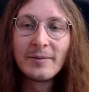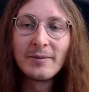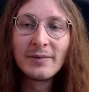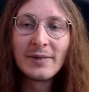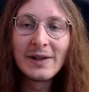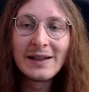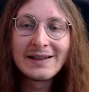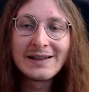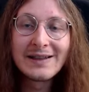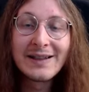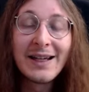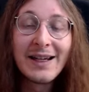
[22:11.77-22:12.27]

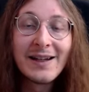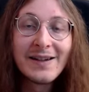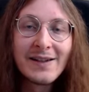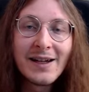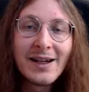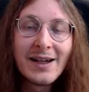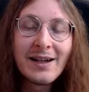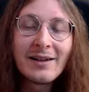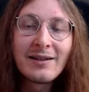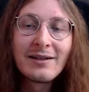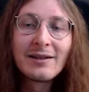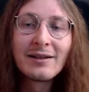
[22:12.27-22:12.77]

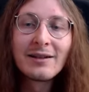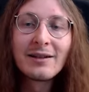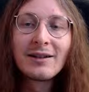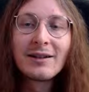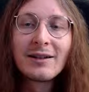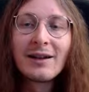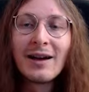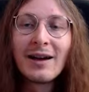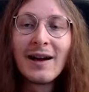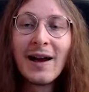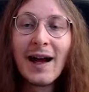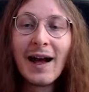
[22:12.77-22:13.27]
CC,
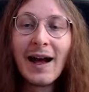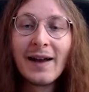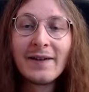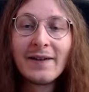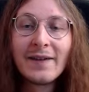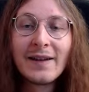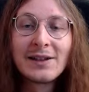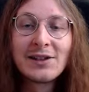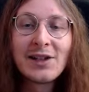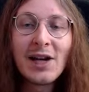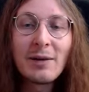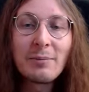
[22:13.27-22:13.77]
and
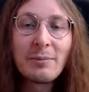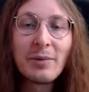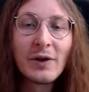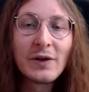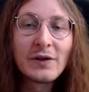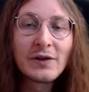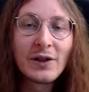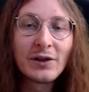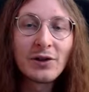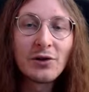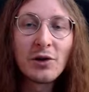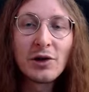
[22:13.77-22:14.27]
the champions
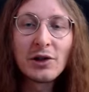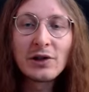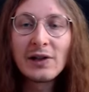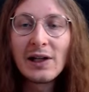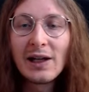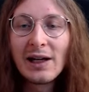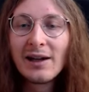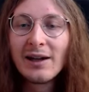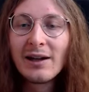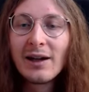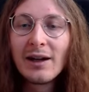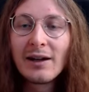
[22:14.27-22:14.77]
that you're
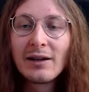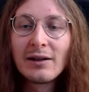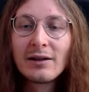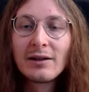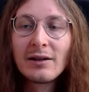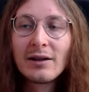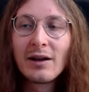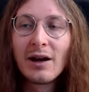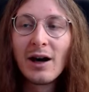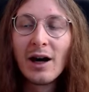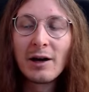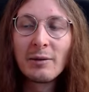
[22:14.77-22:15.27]
thinking
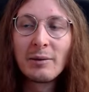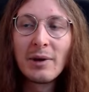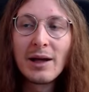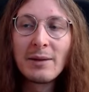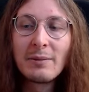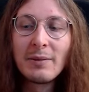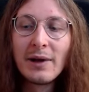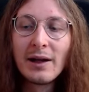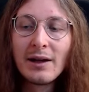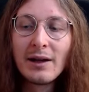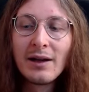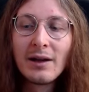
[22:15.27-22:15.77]
are
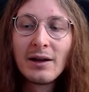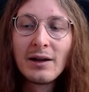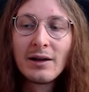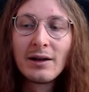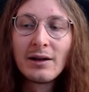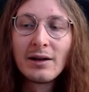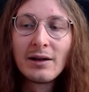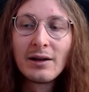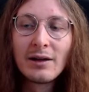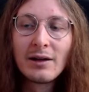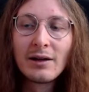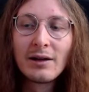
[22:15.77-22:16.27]
maybe
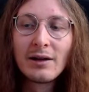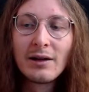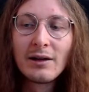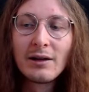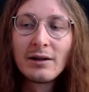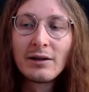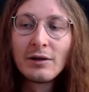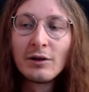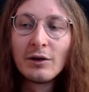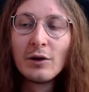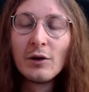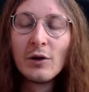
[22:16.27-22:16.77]

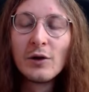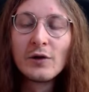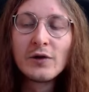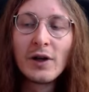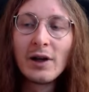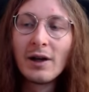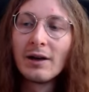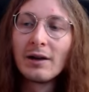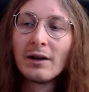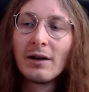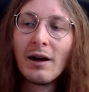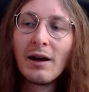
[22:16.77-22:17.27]

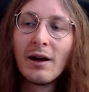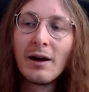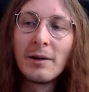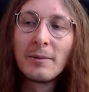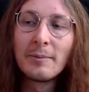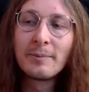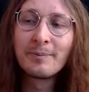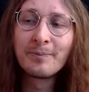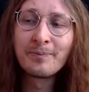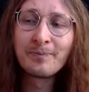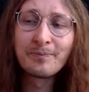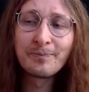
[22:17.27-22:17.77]
using
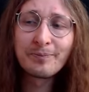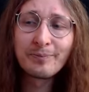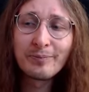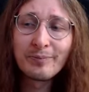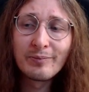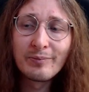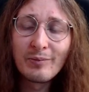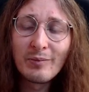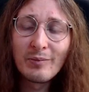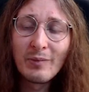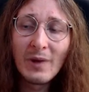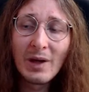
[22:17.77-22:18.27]

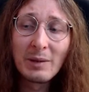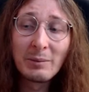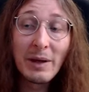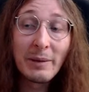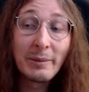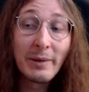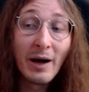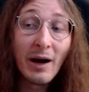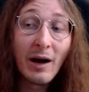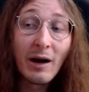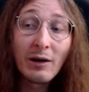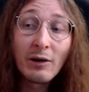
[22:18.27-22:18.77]

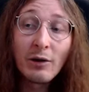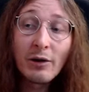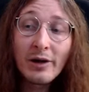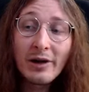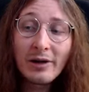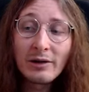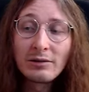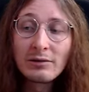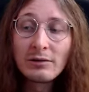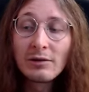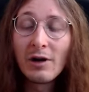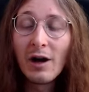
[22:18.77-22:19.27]
maybe Angora.
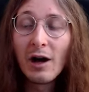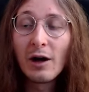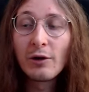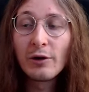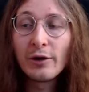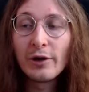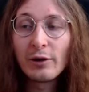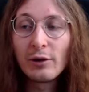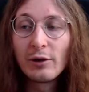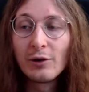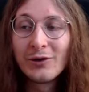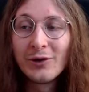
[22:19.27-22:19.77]

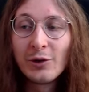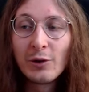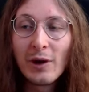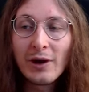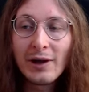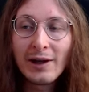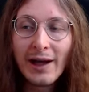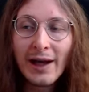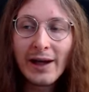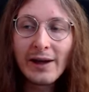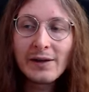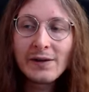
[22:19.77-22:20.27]
Angora could do a
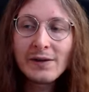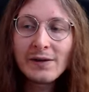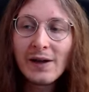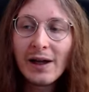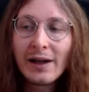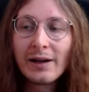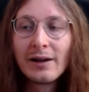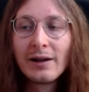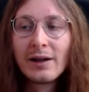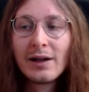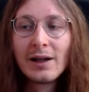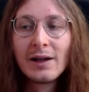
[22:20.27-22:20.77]
cleanse
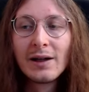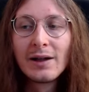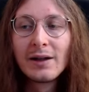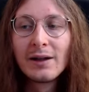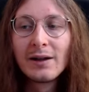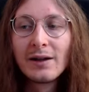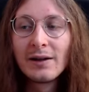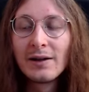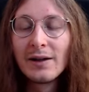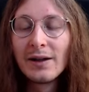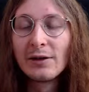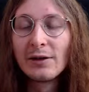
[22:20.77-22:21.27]
and it